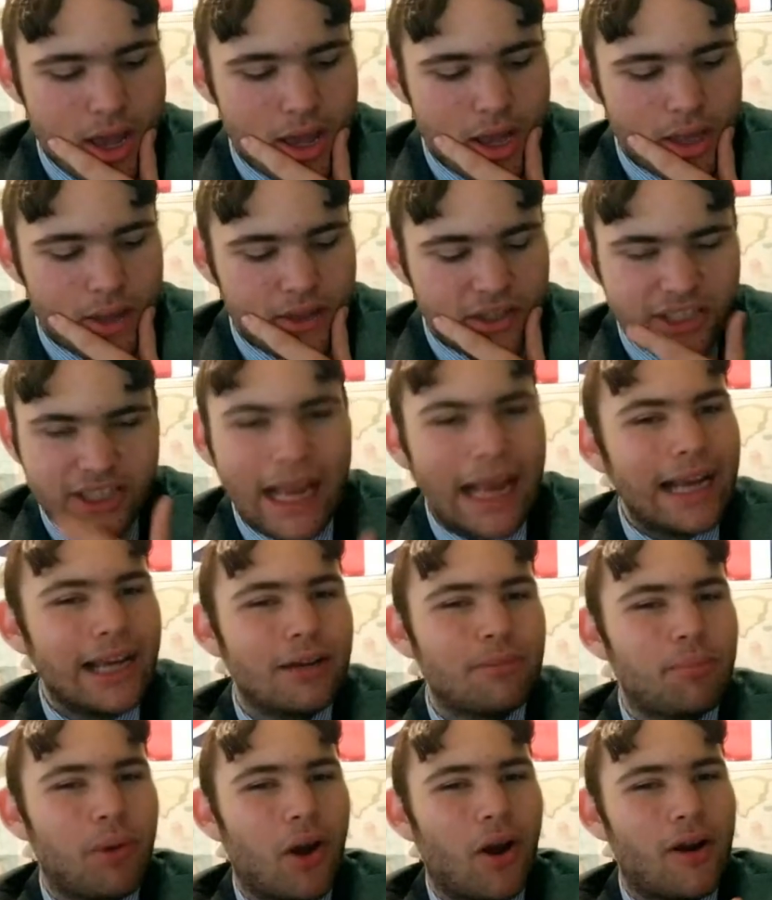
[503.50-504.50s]
The
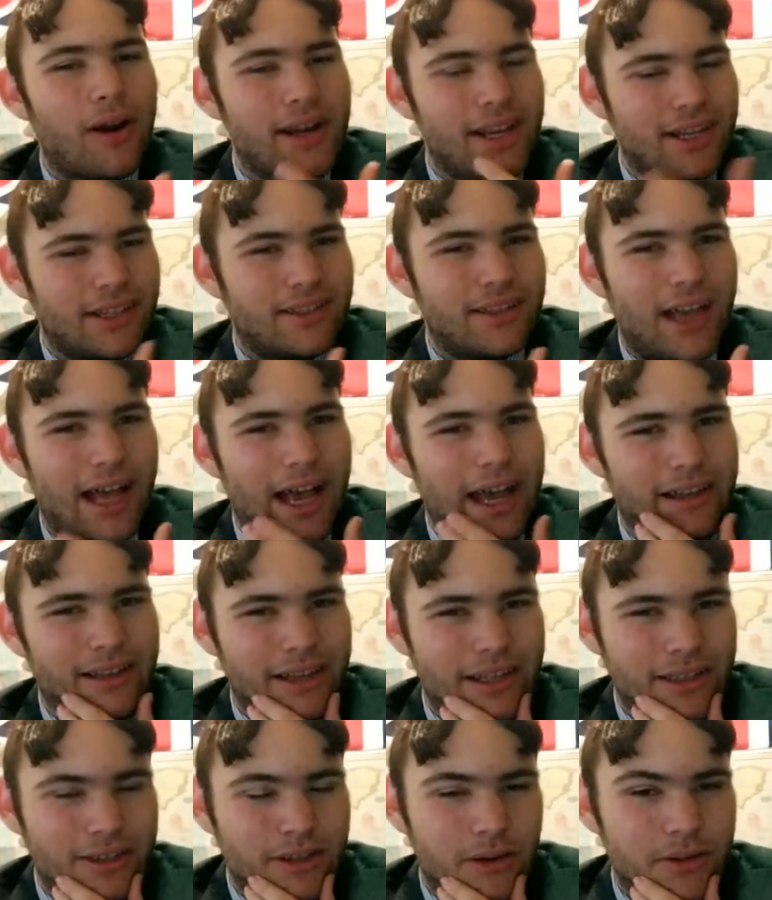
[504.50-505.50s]
second part is the
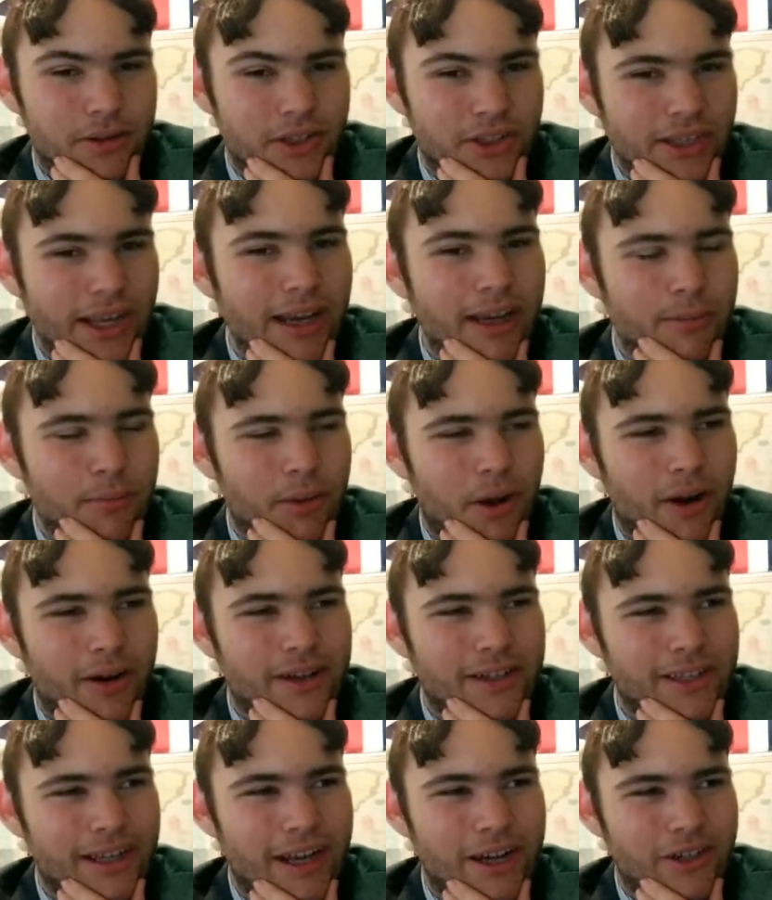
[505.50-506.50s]
highlight, though. The second
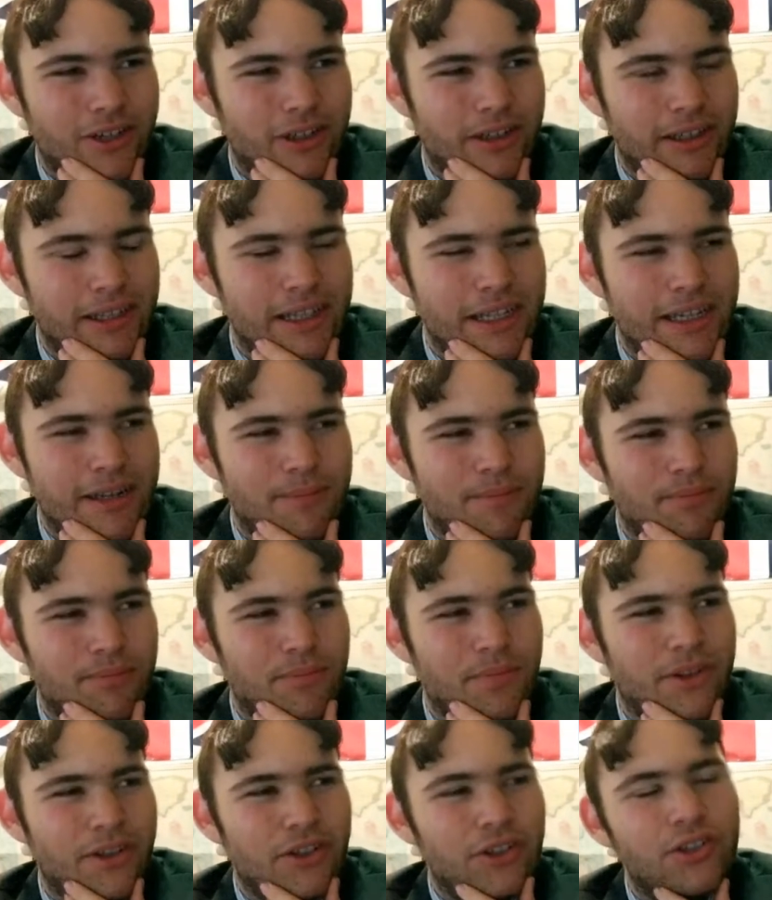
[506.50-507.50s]
part is actually
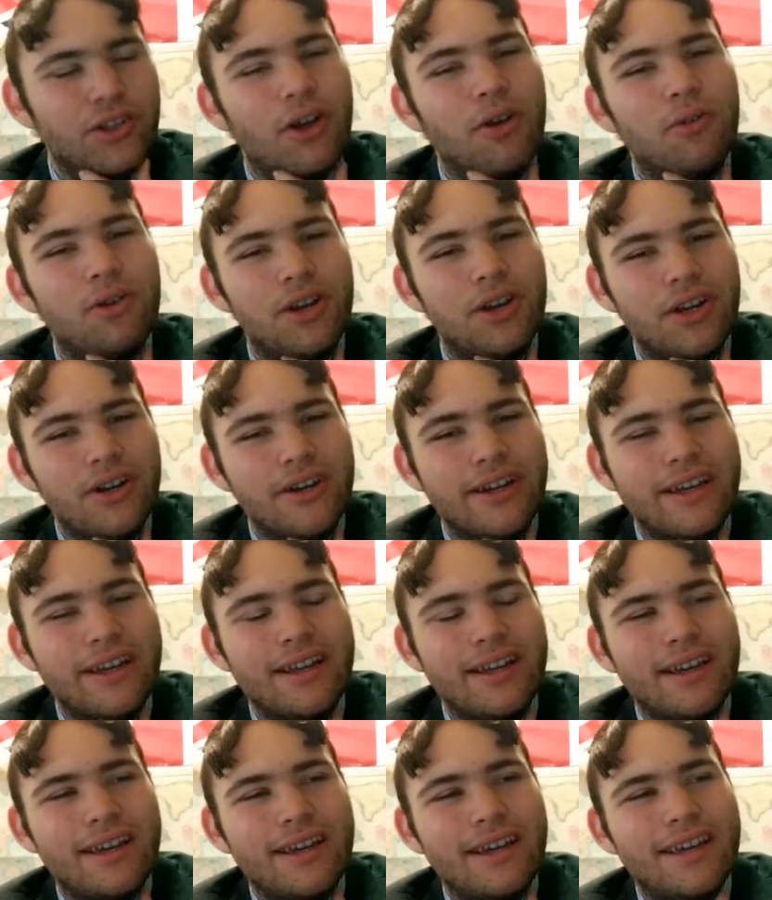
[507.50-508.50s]
so good
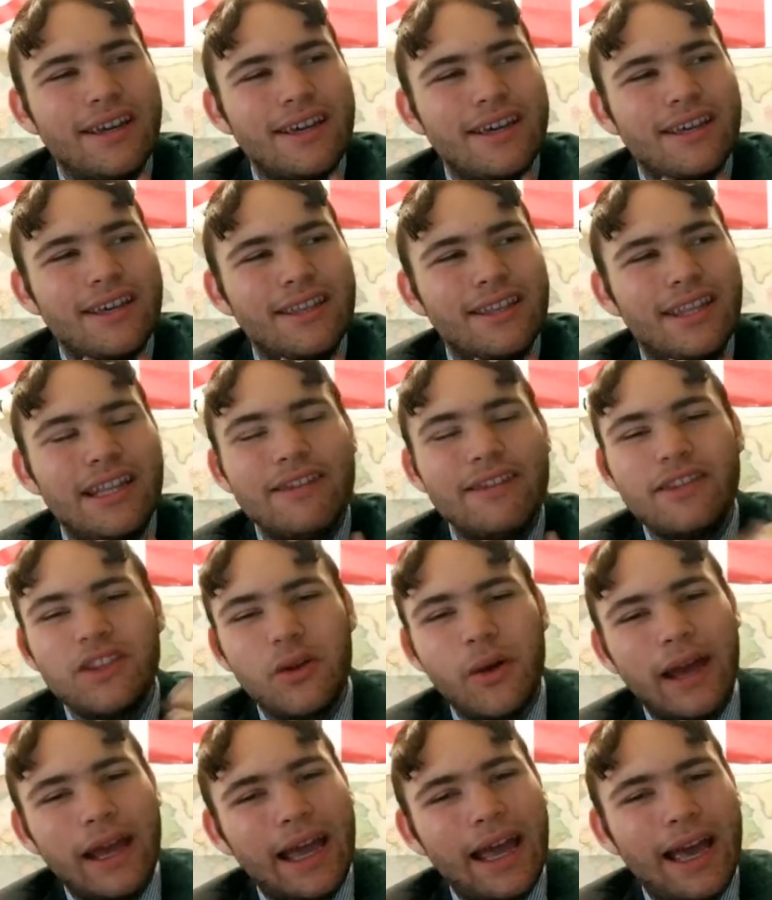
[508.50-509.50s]
that even
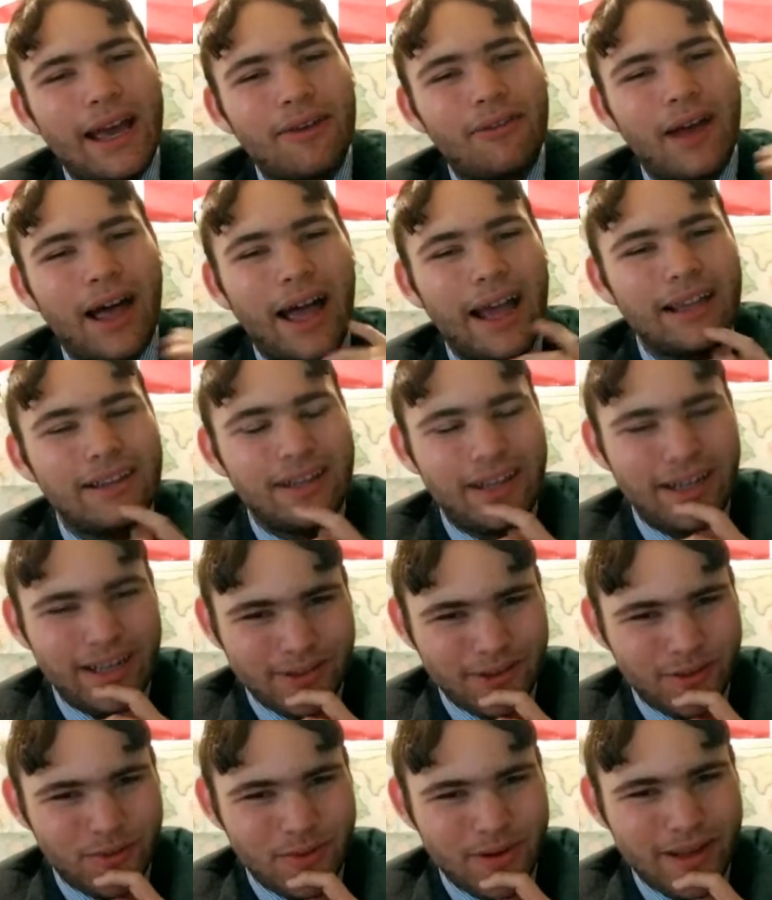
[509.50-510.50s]
though I have
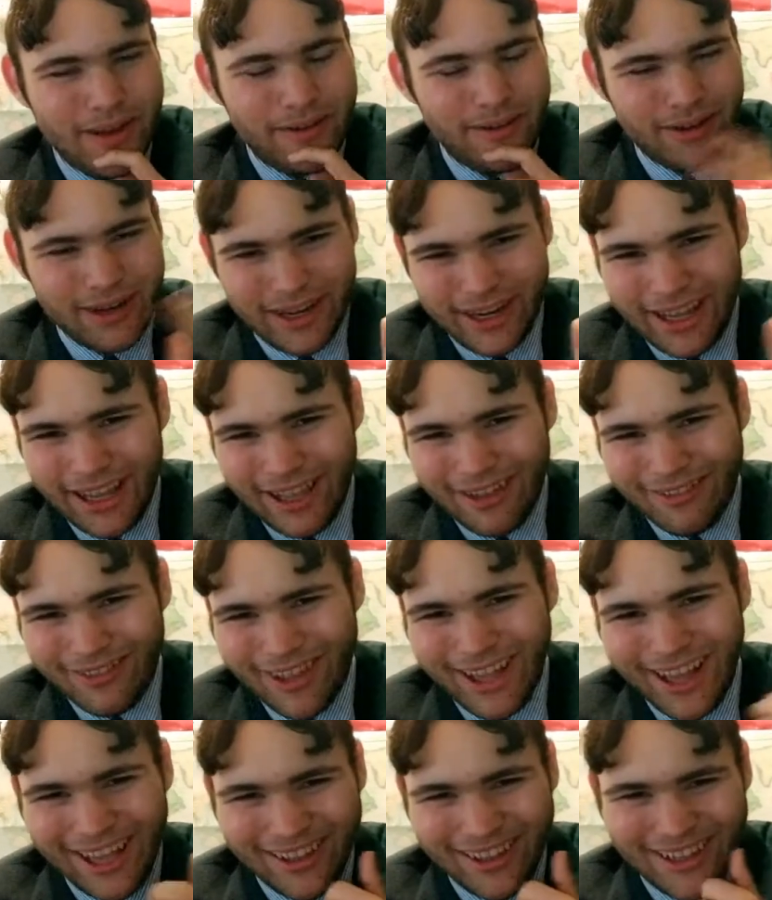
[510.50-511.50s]
highlights or whatever, right, I have
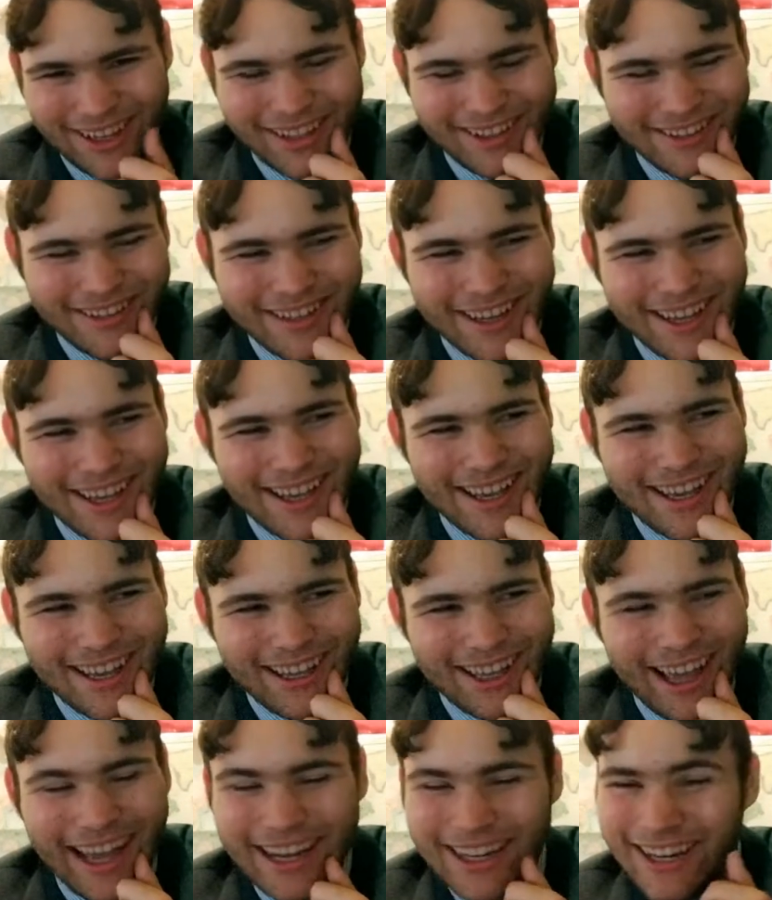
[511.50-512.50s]
the highlights,
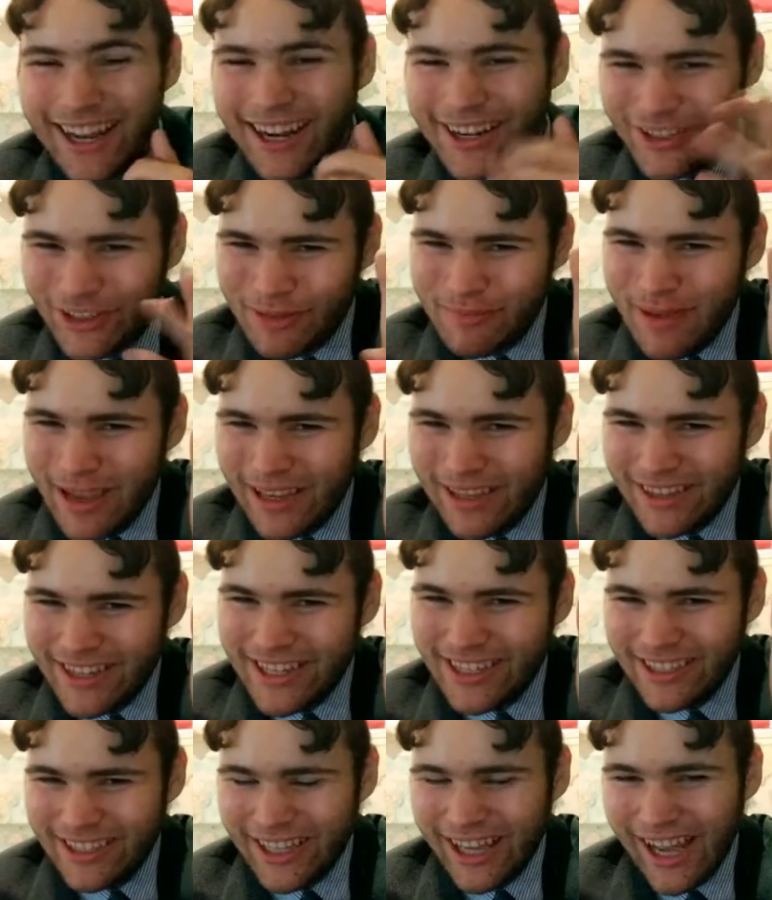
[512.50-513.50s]
I could honestly make
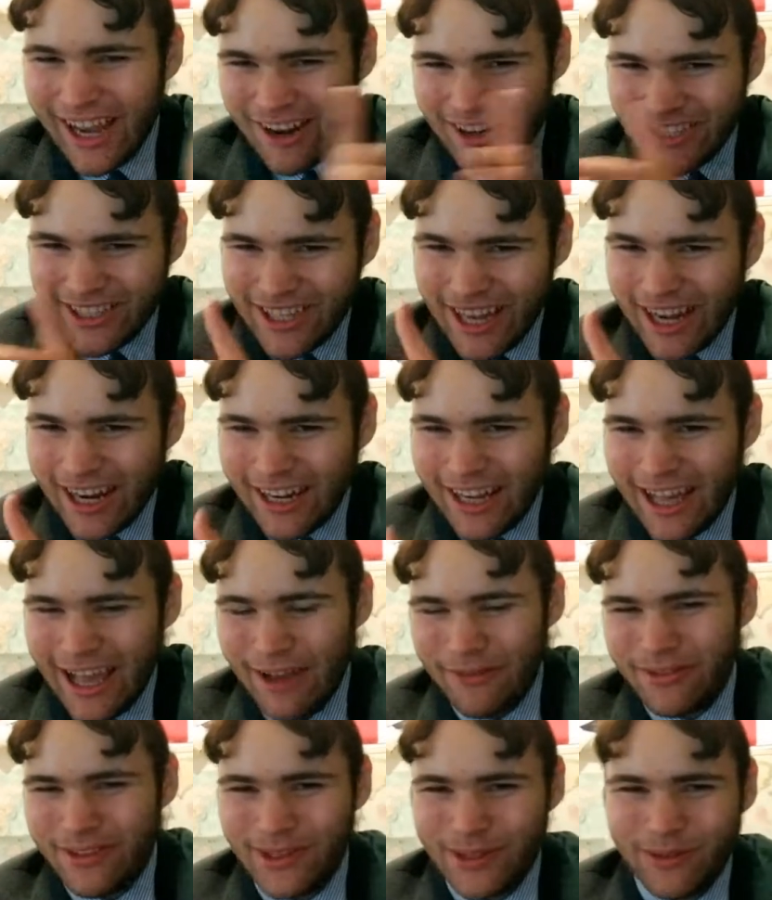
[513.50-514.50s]
the entire second
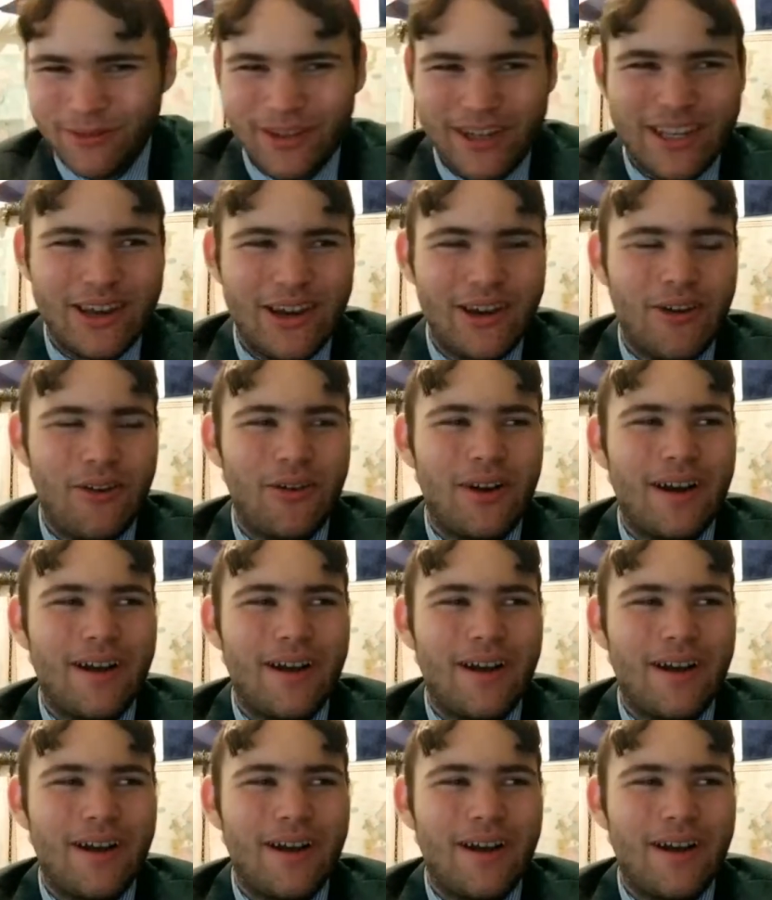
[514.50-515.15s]
half of this video